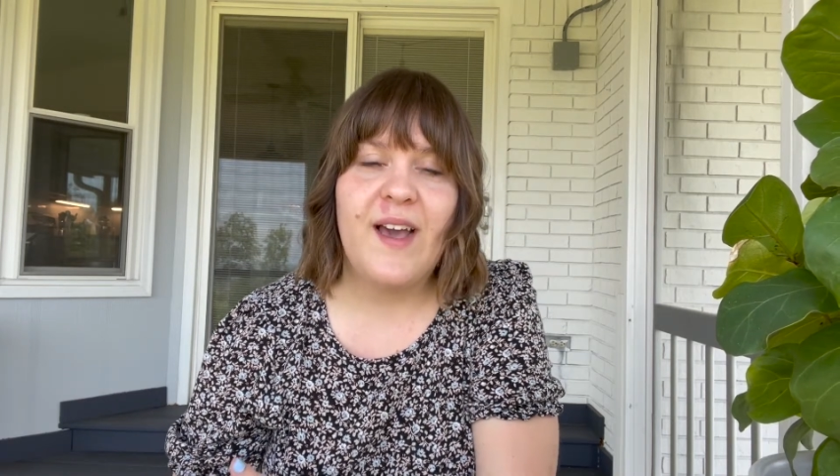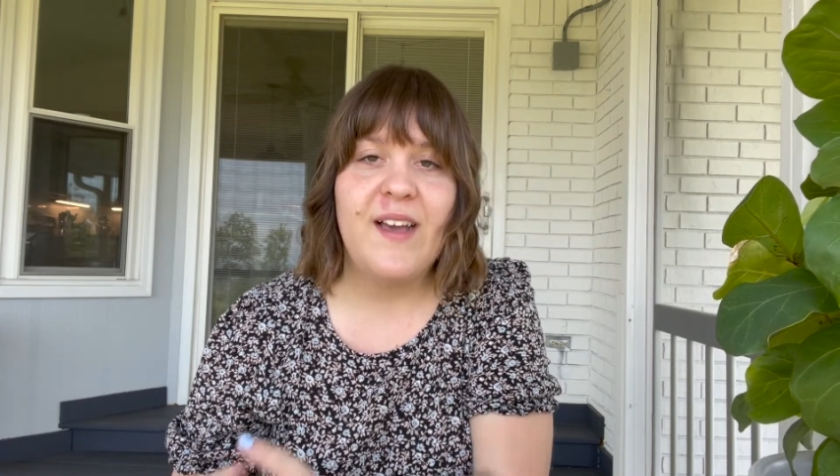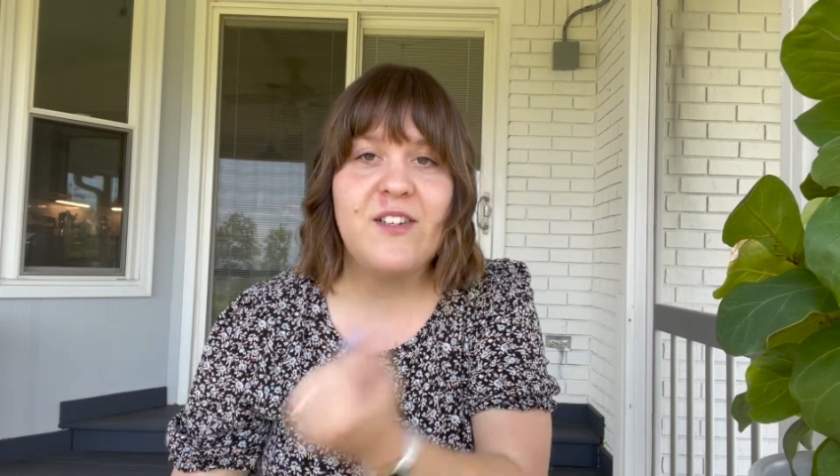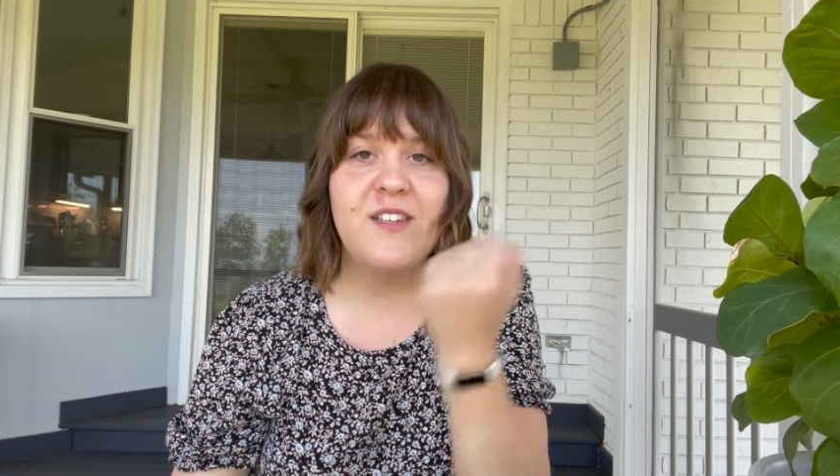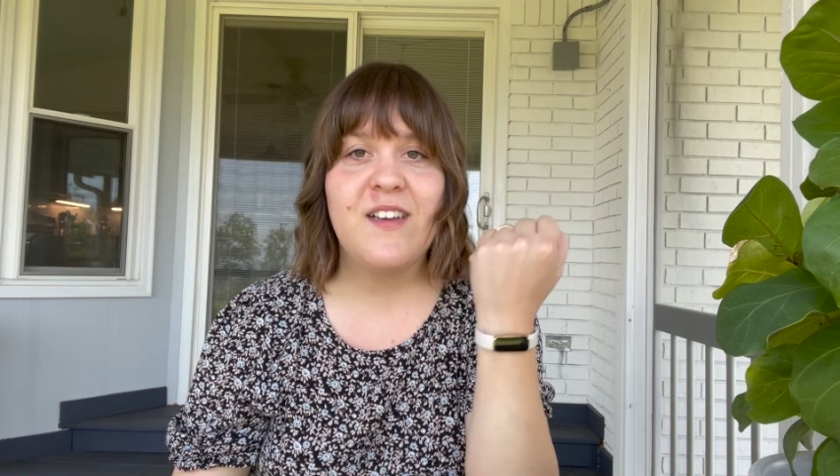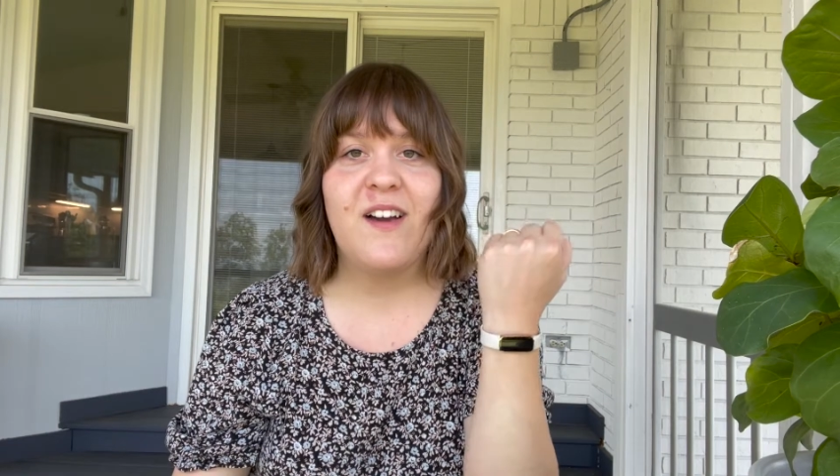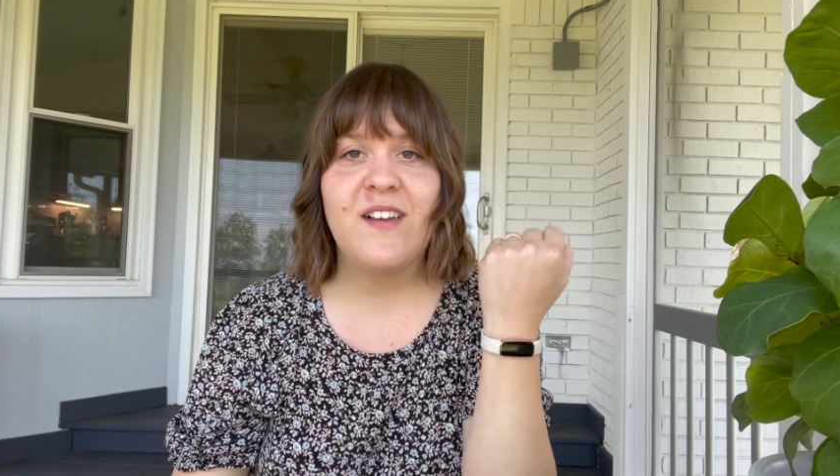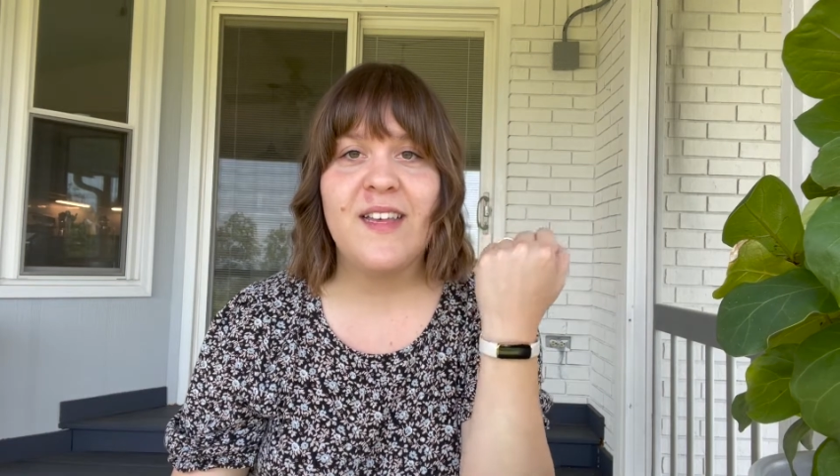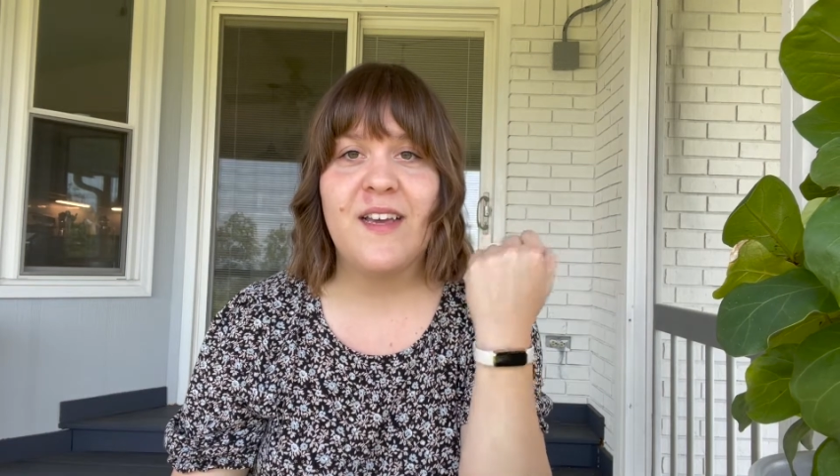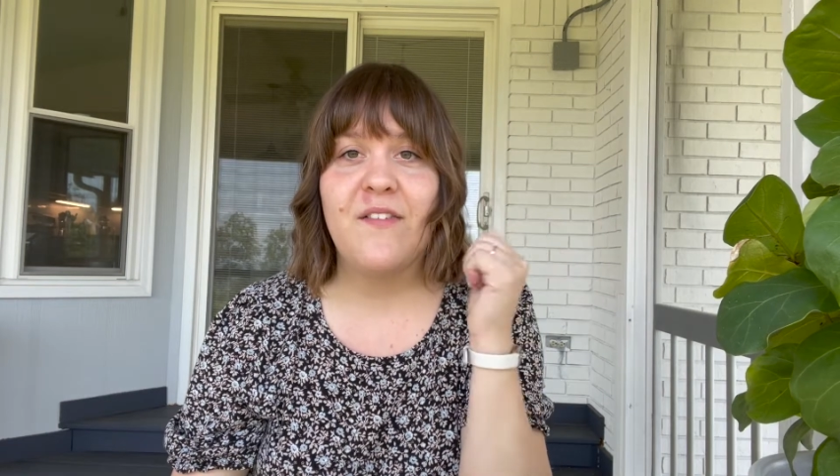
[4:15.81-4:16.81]
I actually
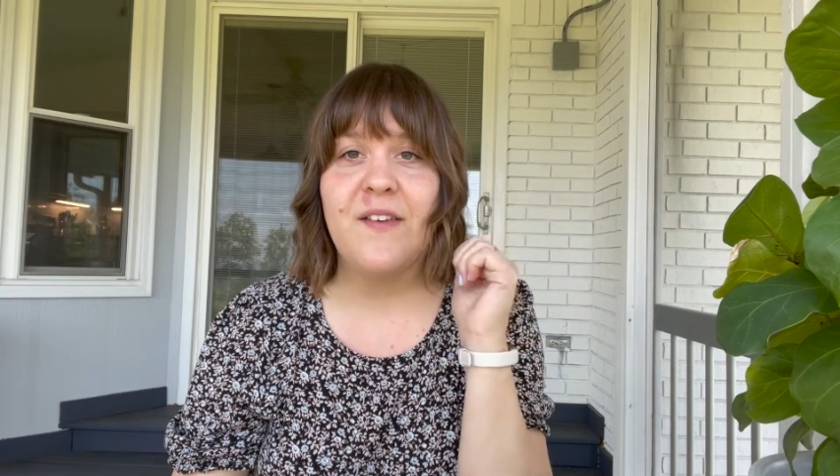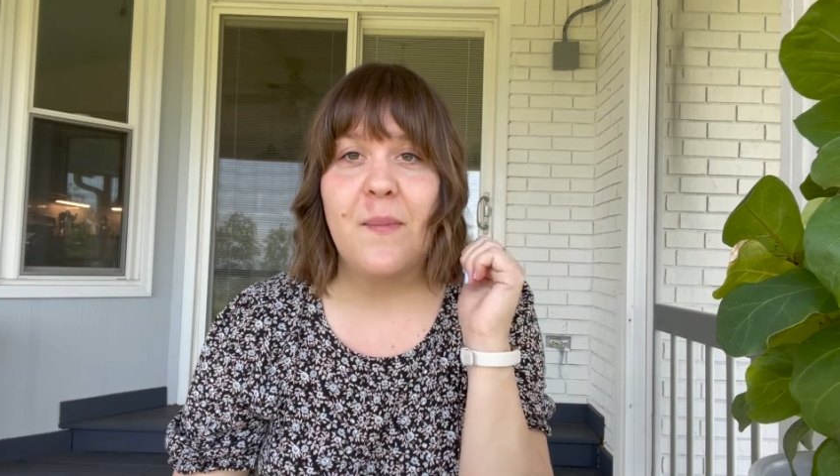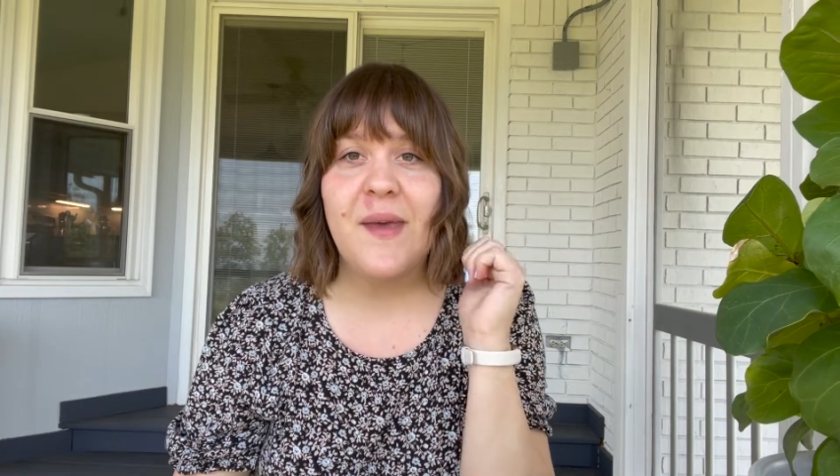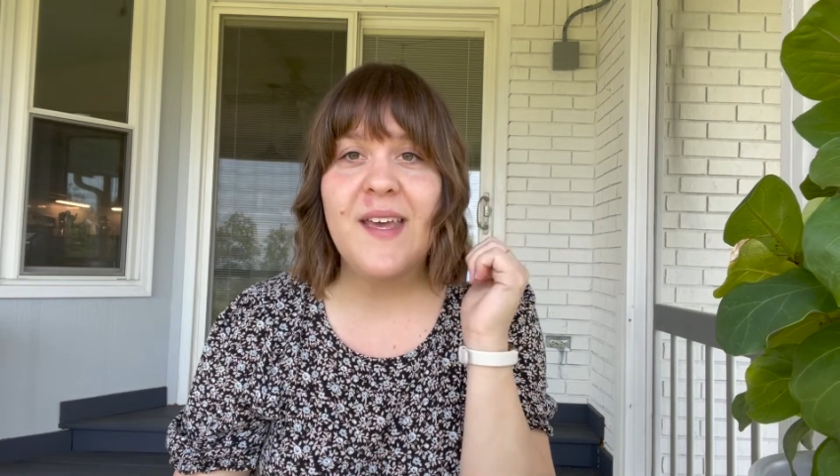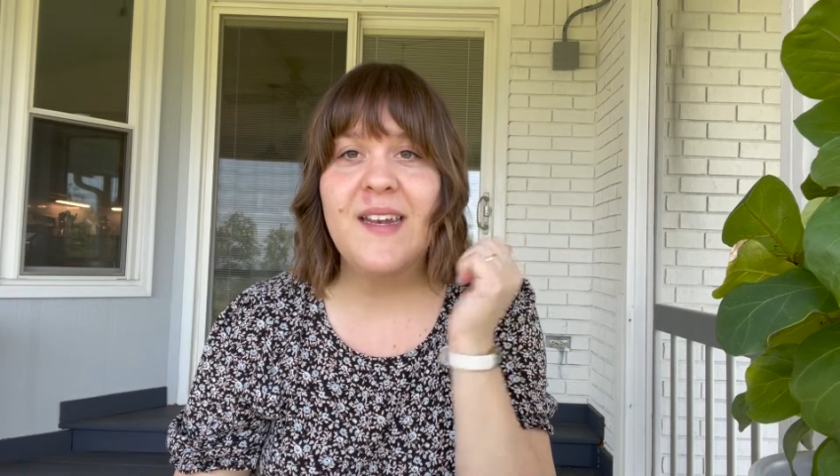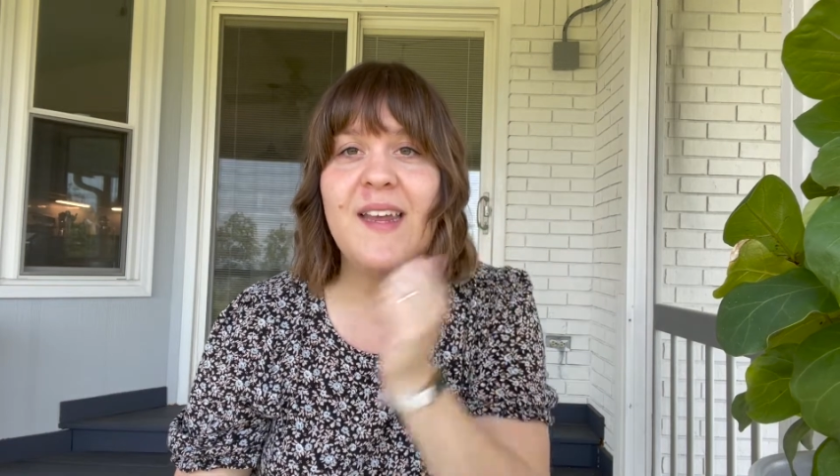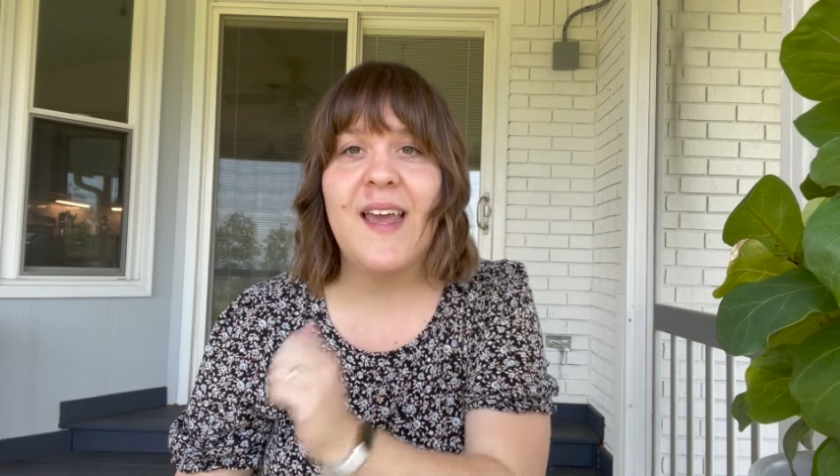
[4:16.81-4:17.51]
got like a Fitbit,